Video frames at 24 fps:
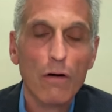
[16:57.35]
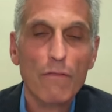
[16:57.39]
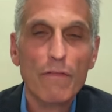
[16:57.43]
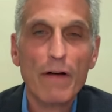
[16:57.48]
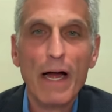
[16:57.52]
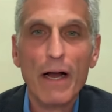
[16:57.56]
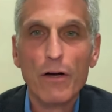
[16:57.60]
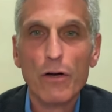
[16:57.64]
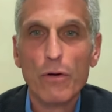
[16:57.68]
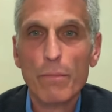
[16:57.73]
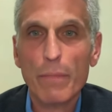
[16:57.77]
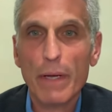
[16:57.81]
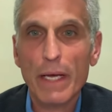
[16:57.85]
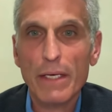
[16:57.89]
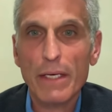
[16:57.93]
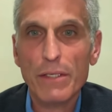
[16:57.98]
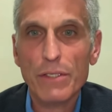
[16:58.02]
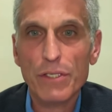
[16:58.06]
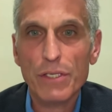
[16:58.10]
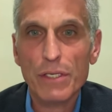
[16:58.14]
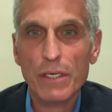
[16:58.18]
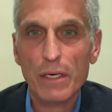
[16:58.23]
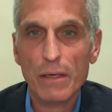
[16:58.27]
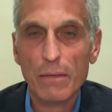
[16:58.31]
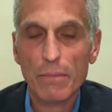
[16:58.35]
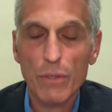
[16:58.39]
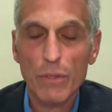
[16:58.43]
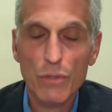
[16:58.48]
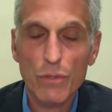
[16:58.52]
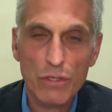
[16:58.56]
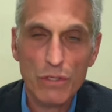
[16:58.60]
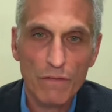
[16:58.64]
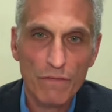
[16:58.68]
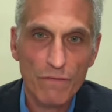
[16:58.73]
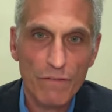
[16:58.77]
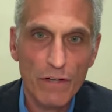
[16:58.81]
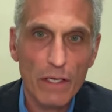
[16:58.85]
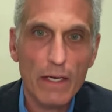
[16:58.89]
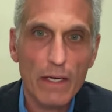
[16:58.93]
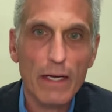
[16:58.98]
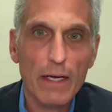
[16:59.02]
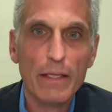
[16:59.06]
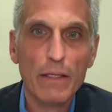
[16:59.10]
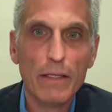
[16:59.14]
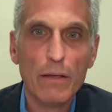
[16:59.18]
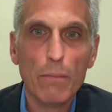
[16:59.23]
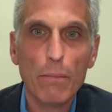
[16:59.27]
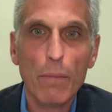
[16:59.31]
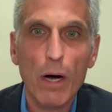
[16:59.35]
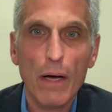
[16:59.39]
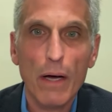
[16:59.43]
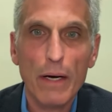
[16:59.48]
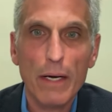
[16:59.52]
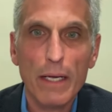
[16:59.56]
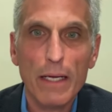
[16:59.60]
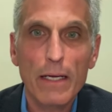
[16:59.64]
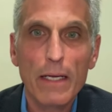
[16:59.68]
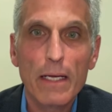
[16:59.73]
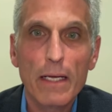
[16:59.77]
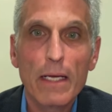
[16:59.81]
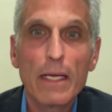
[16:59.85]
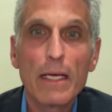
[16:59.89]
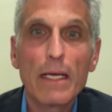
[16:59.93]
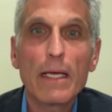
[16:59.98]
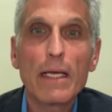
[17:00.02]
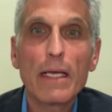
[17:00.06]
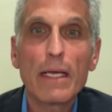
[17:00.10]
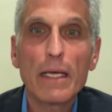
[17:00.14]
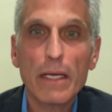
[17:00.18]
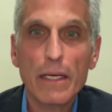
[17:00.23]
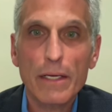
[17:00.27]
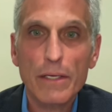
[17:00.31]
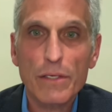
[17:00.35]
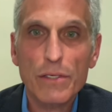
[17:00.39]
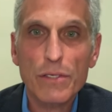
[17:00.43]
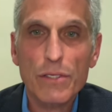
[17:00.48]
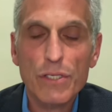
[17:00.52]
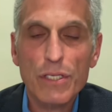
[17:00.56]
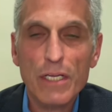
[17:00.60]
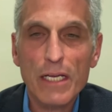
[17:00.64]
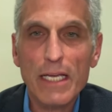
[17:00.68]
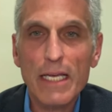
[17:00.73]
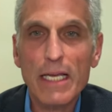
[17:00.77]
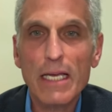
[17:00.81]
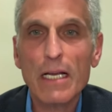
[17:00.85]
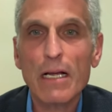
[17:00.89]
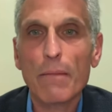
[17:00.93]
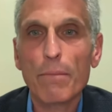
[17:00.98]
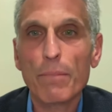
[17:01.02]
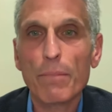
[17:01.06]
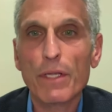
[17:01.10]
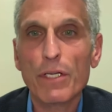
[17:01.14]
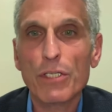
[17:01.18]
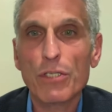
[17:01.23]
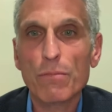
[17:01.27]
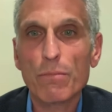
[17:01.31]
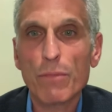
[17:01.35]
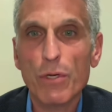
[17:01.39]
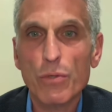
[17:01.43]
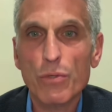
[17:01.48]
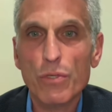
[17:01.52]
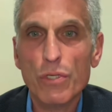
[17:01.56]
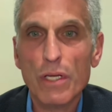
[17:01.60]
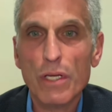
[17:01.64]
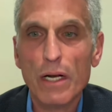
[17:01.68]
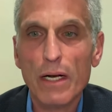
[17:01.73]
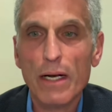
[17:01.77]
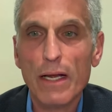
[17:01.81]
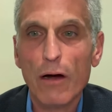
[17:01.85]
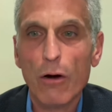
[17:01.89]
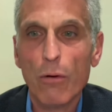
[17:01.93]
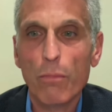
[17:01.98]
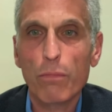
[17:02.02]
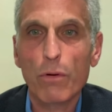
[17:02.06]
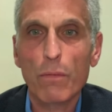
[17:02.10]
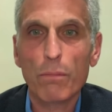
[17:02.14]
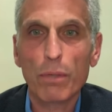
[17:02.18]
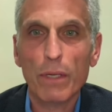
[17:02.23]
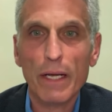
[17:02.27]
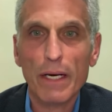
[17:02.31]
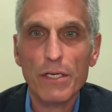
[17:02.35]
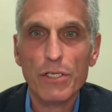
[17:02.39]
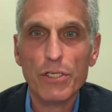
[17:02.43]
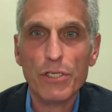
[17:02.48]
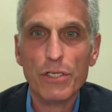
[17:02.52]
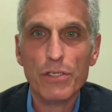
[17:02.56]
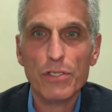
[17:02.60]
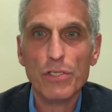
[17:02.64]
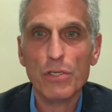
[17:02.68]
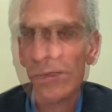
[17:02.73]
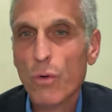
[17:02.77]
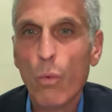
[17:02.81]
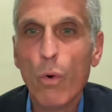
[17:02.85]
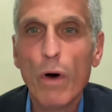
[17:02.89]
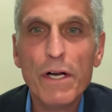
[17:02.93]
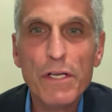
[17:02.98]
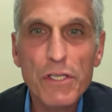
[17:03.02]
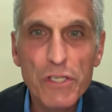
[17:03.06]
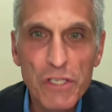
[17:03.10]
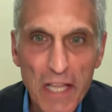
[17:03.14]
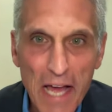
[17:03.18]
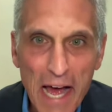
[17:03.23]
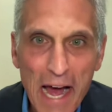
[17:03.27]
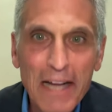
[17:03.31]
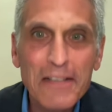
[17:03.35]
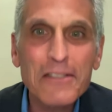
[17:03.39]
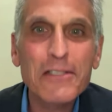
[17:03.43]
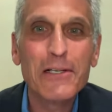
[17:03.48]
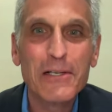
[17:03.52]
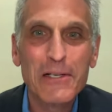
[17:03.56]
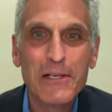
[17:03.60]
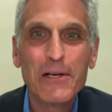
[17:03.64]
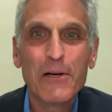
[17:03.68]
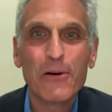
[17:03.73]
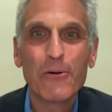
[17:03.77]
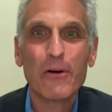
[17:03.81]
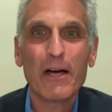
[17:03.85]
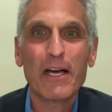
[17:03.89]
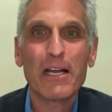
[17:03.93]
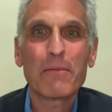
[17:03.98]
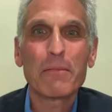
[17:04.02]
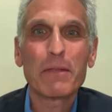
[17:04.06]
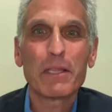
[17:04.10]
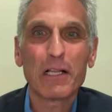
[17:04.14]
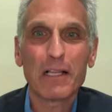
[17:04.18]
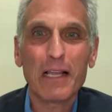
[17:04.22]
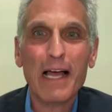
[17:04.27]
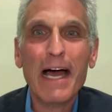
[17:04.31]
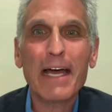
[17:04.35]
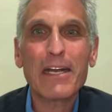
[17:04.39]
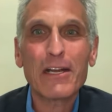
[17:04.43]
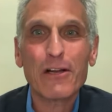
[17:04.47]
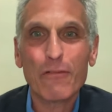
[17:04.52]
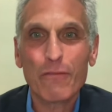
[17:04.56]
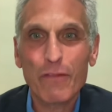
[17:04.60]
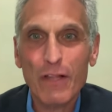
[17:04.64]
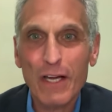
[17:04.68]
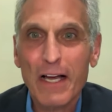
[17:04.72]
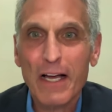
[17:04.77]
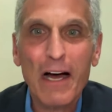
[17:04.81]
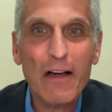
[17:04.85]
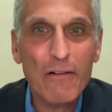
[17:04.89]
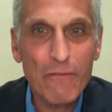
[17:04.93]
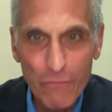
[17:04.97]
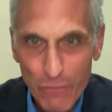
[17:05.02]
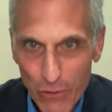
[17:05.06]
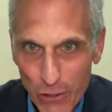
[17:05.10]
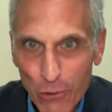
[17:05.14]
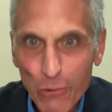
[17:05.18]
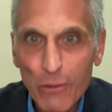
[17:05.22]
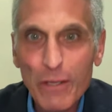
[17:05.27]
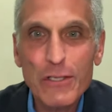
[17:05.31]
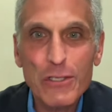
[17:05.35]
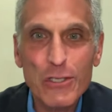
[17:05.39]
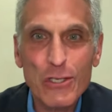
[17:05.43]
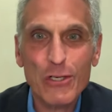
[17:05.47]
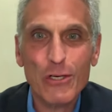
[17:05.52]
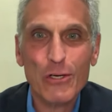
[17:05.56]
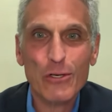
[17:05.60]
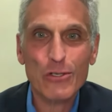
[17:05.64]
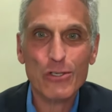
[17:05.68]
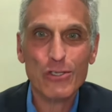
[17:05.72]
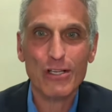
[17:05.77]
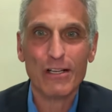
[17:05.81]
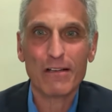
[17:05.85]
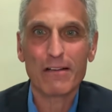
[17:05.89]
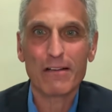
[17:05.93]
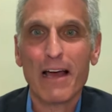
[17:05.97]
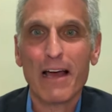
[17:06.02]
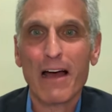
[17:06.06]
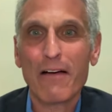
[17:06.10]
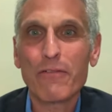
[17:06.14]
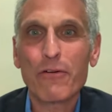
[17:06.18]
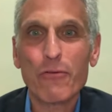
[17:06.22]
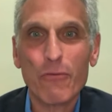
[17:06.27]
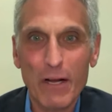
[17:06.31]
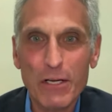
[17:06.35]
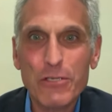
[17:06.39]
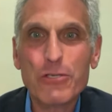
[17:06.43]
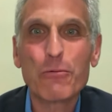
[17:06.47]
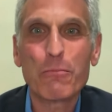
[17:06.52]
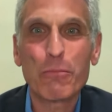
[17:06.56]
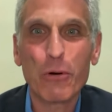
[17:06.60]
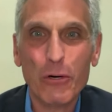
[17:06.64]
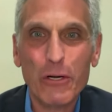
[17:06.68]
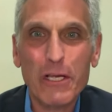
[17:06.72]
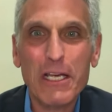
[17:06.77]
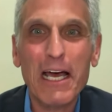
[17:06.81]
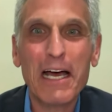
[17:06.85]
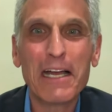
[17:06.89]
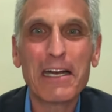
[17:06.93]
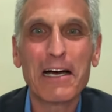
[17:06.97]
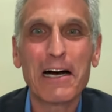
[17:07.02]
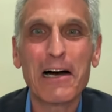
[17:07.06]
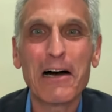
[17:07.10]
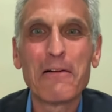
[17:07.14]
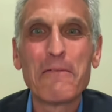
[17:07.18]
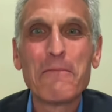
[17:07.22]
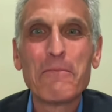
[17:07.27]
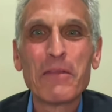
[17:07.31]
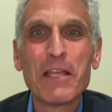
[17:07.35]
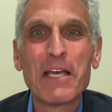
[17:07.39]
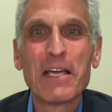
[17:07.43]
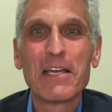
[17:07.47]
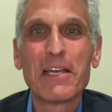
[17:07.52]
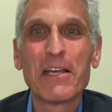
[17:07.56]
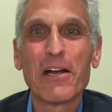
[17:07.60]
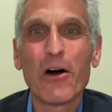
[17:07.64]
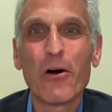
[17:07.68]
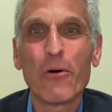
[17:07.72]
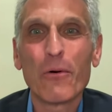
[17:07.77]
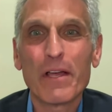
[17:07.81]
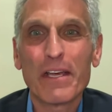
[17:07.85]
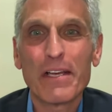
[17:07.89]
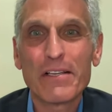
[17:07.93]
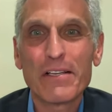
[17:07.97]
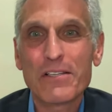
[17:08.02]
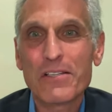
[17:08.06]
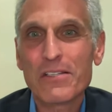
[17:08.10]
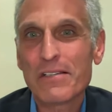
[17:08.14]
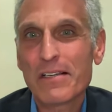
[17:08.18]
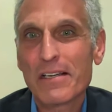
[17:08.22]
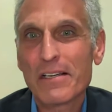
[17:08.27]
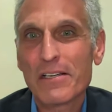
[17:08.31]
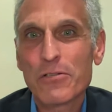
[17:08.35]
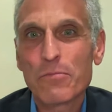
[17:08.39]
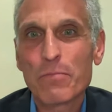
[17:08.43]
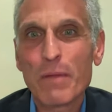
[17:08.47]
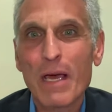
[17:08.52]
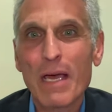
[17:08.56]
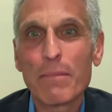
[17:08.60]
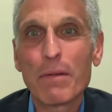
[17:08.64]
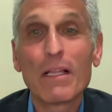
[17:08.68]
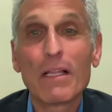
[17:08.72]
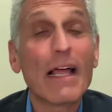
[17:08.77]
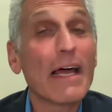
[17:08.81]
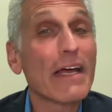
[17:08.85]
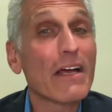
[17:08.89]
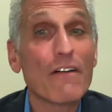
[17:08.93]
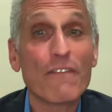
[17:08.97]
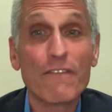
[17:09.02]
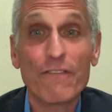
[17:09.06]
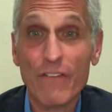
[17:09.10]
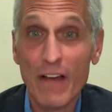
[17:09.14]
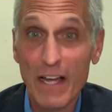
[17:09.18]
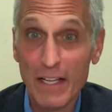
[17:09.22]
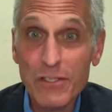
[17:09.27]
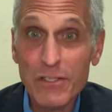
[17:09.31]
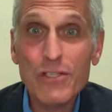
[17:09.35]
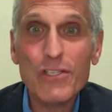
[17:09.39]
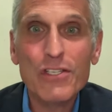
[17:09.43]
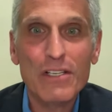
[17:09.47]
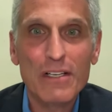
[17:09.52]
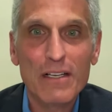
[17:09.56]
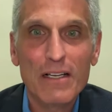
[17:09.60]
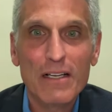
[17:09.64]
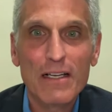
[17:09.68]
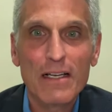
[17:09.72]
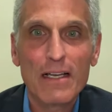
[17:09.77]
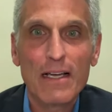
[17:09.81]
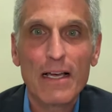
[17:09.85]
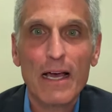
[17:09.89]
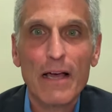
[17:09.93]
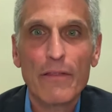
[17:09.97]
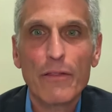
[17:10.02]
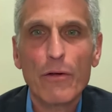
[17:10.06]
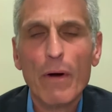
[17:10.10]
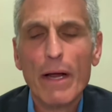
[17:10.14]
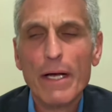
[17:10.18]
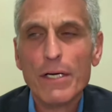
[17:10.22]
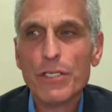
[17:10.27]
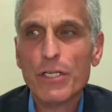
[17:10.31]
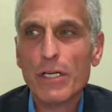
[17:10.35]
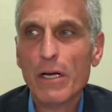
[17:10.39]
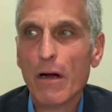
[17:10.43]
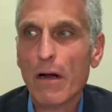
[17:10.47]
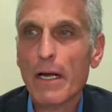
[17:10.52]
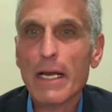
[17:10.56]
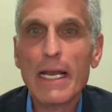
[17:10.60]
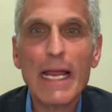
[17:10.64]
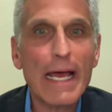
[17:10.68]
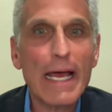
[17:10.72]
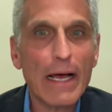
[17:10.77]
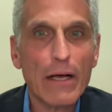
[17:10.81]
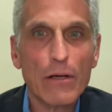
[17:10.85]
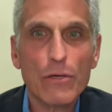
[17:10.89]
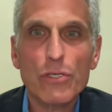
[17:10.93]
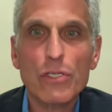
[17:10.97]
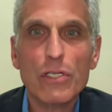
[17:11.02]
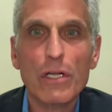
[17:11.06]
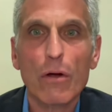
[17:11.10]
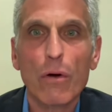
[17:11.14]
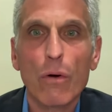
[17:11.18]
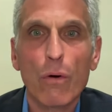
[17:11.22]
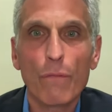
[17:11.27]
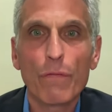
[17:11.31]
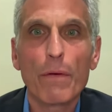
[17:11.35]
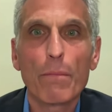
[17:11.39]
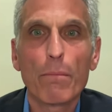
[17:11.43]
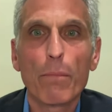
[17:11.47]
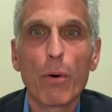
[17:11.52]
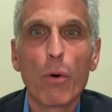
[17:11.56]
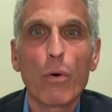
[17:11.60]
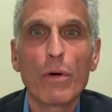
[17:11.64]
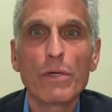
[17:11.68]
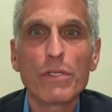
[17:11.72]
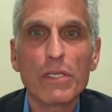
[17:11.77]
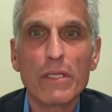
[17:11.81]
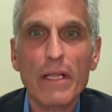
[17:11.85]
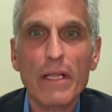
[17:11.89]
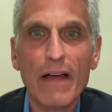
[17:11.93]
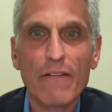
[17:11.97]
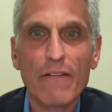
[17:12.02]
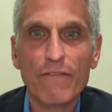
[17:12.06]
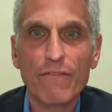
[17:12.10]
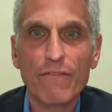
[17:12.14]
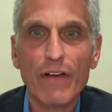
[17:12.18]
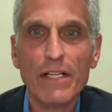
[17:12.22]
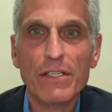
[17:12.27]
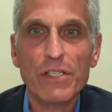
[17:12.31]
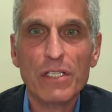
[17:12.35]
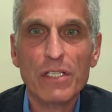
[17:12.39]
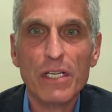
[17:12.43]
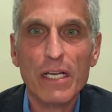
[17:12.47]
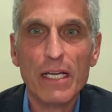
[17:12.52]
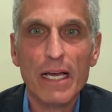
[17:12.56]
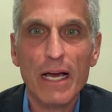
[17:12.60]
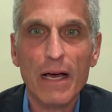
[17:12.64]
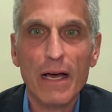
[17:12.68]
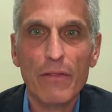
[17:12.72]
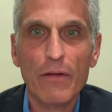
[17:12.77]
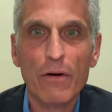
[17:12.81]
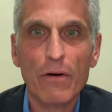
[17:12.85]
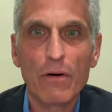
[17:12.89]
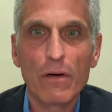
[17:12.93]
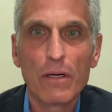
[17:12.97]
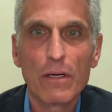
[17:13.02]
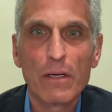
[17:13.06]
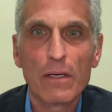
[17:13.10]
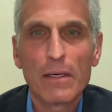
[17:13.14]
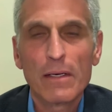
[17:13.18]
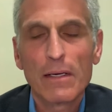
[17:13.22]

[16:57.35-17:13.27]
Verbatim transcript: of Akkermansia mucinophilia in the body is to eat up this mucin and help replenish it. So what is that, right? I mean, the lining of the gut for your listeners haven't read your book yet, uh, you know, is is maybe like a fence. And there actually are nails that hold the boards of that fence together.